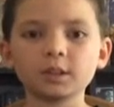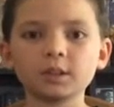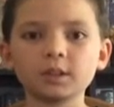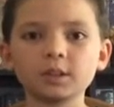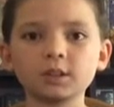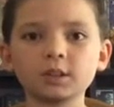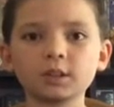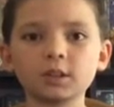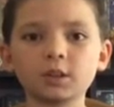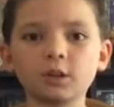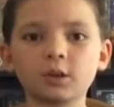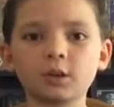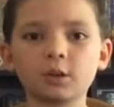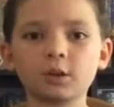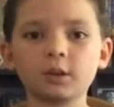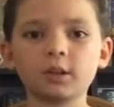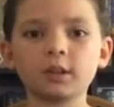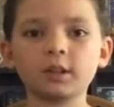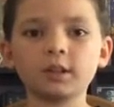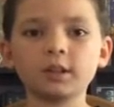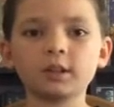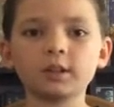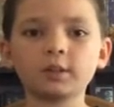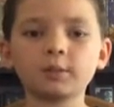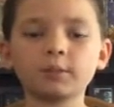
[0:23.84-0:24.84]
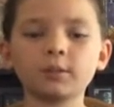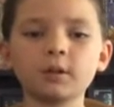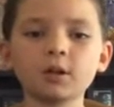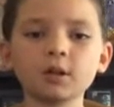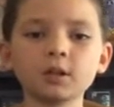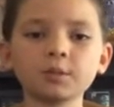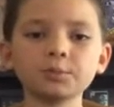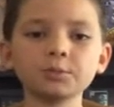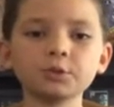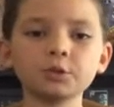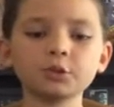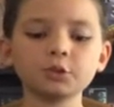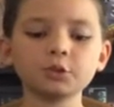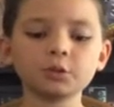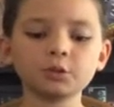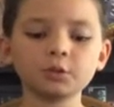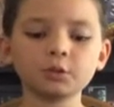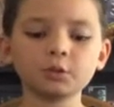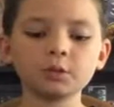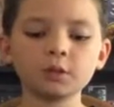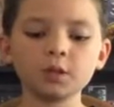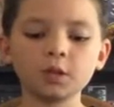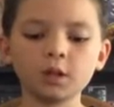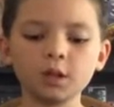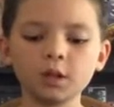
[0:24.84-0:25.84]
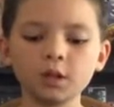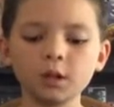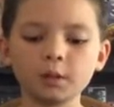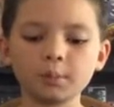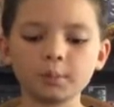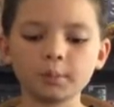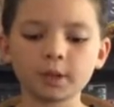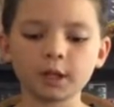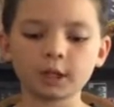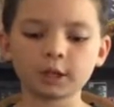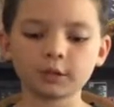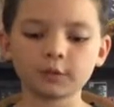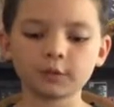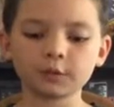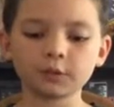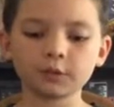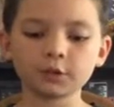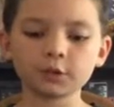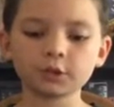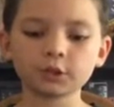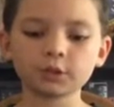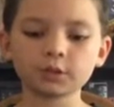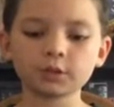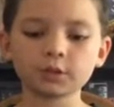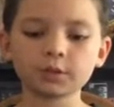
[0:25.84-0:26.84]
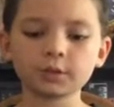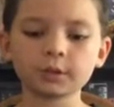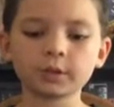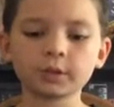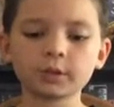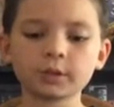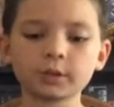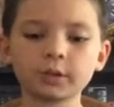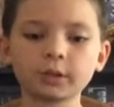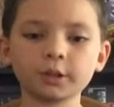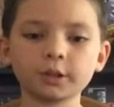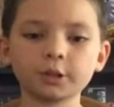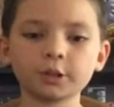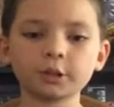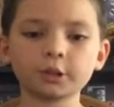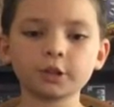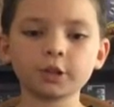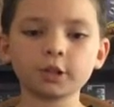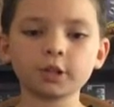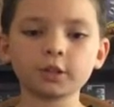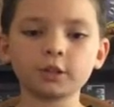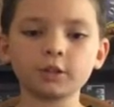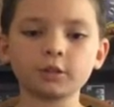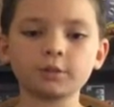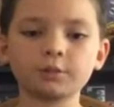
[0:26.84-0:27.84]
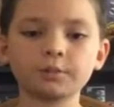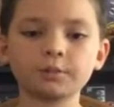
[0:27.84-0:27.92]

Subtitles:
So, welcome to my first video on the channel.